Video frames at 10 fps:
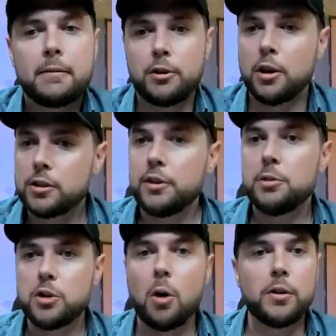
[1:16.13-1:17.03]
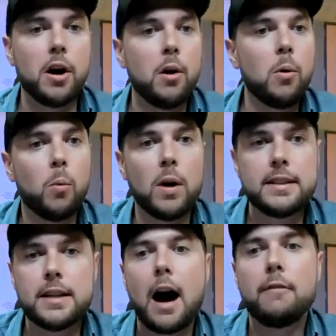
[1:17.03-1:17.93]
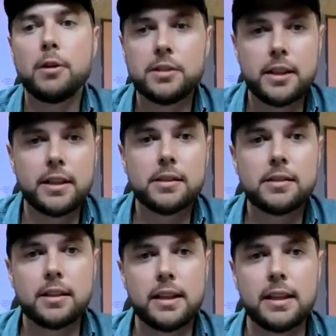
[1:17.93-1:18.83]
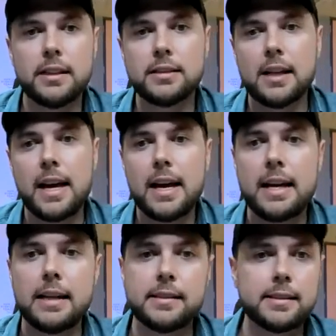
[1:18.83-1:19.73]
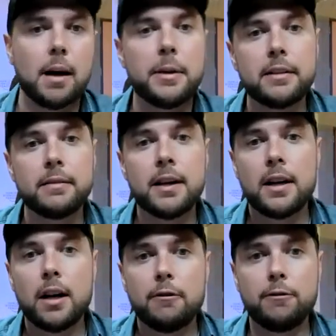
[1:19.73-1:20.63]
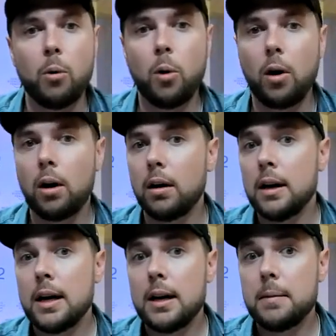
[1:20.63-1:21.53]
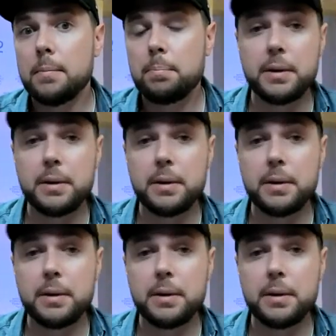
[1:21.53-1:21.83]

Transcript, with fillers: for those of you who don't know what Davos is, it is a summit for